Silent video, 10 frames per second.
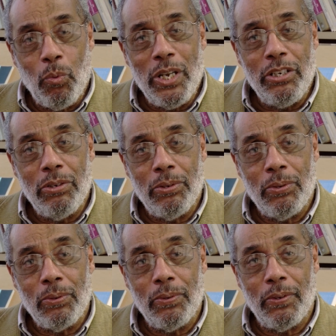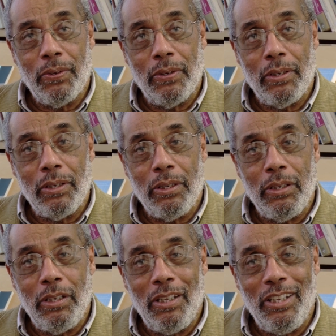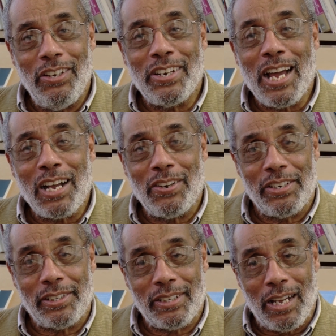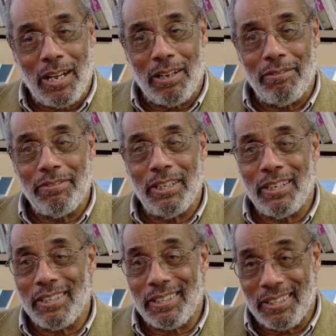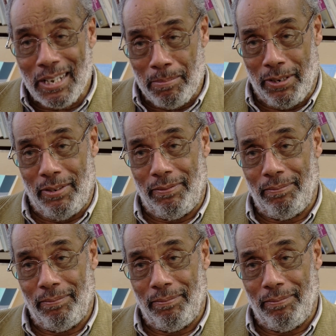We knew you're not going to solve in a summer